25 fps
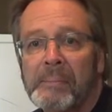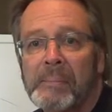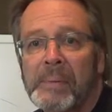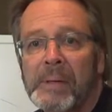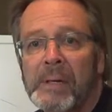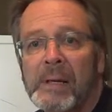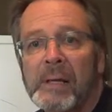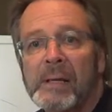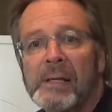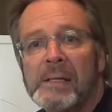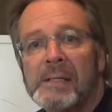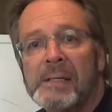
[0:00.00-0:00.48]

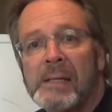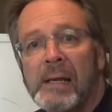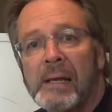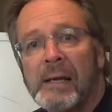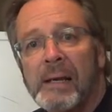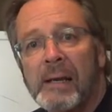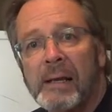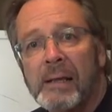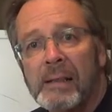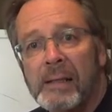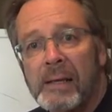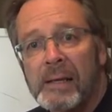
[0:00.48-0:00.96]
but
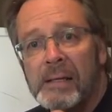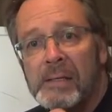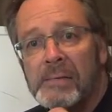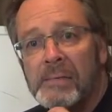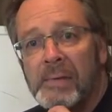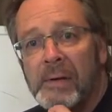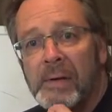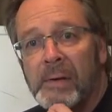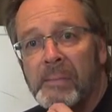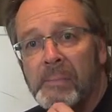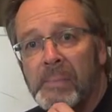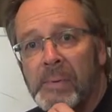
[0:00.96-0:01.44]
understanding, I think, is
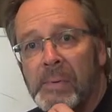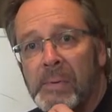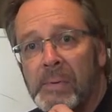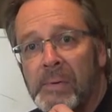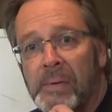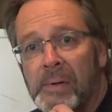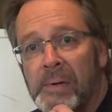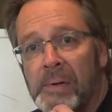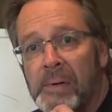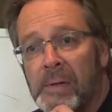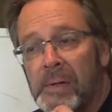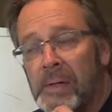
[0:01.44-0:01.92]
very
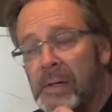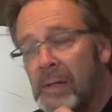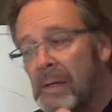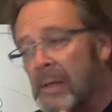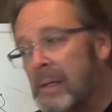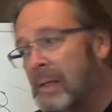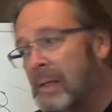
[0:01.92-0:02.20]
important.